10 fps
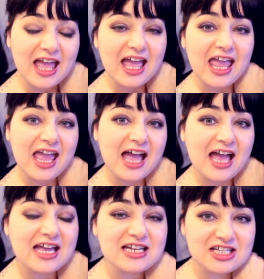
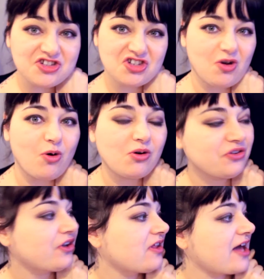and it just holds
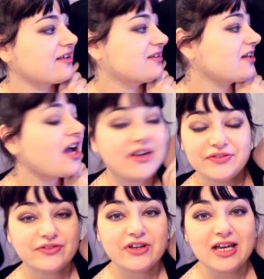a lot of
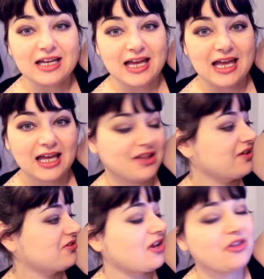stuff, and
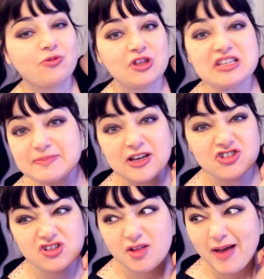there's nothing really
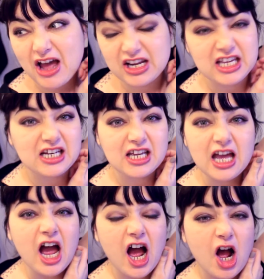special about it.
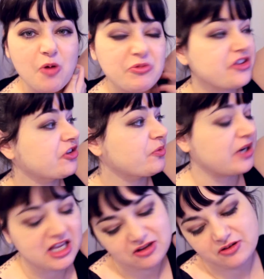This is what
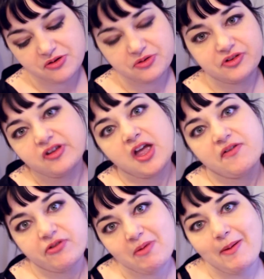I use
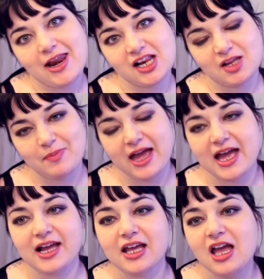for my modeling
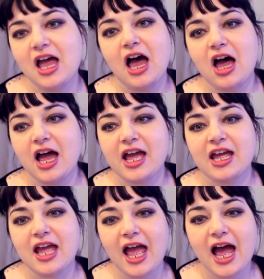bag.
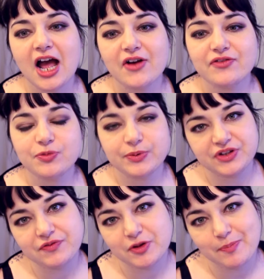I have
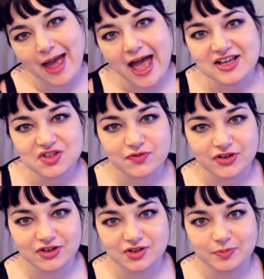specific bags
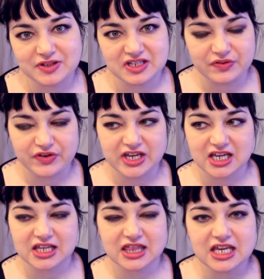for
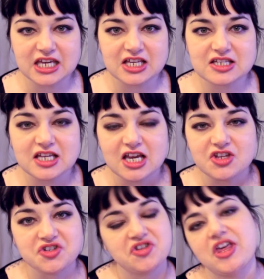specific things
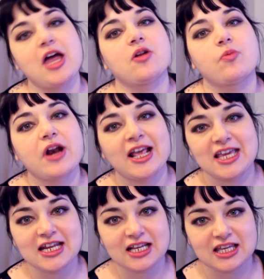so that when I
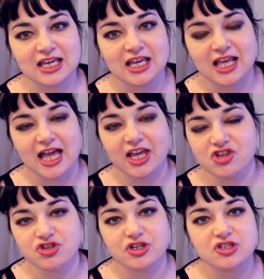get a gig, I can
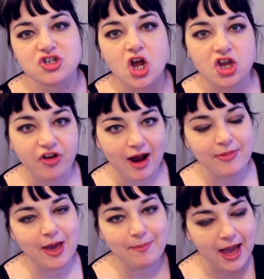just grab
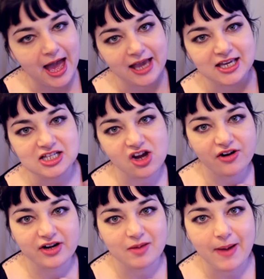that bag. It's
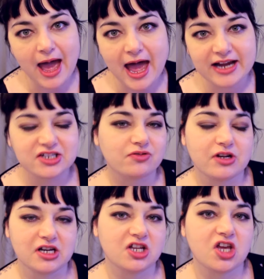already packed,
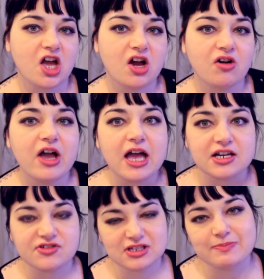ready to go.
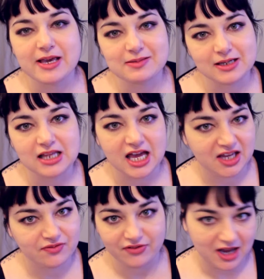It just makes my
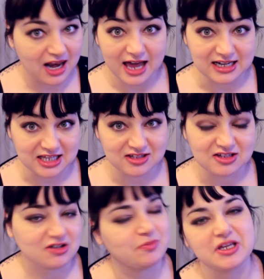life a lot
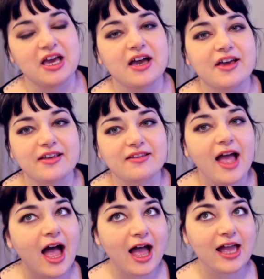easier because
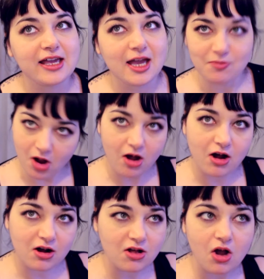I am
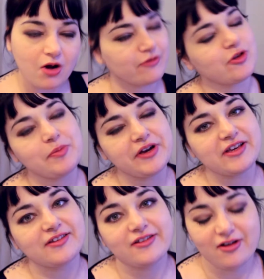all over the
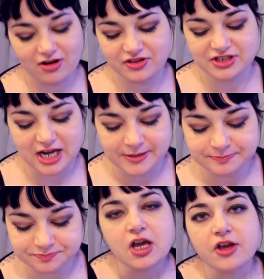place all the time.
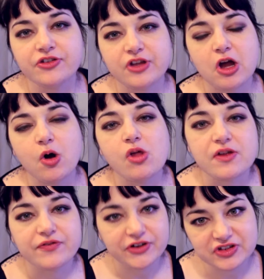So the
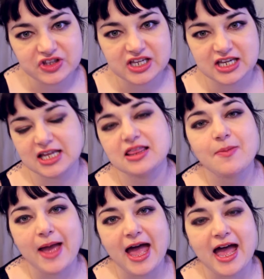first thing in the
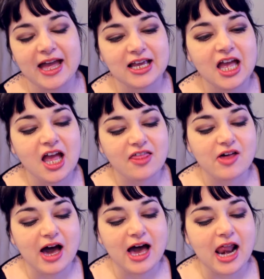bag
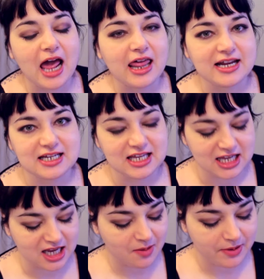that I like to
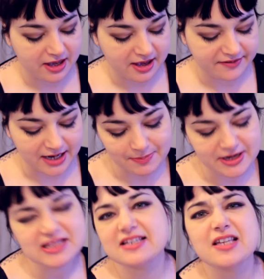keep is, and I
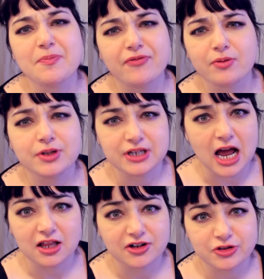picked this up from the
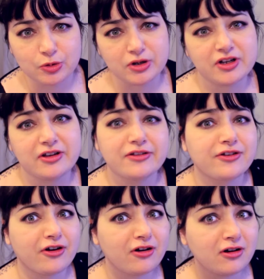dollar store because
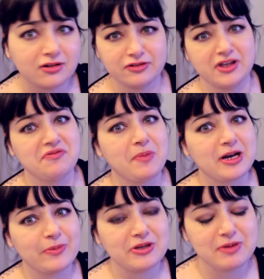girl, save
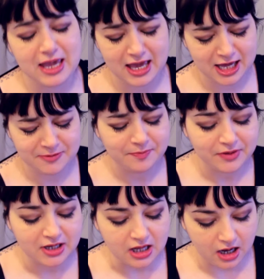money when you can,
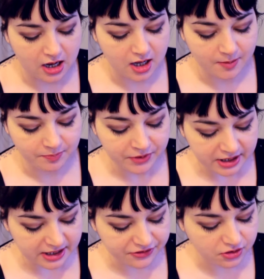
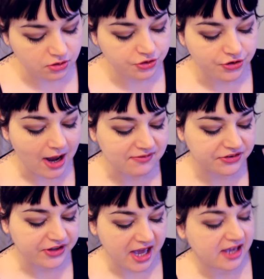is a little travel
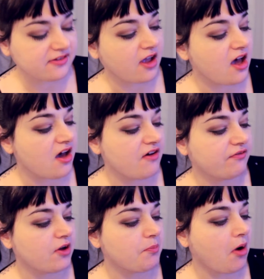size
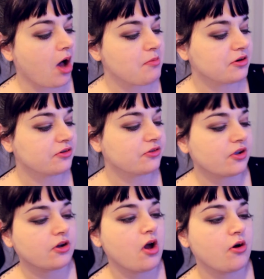of Palmer's
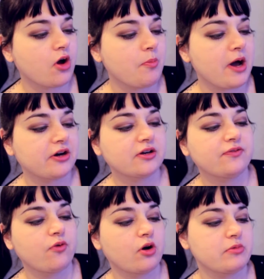Cocoa Butter
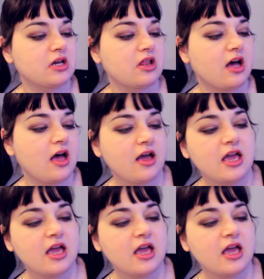Formula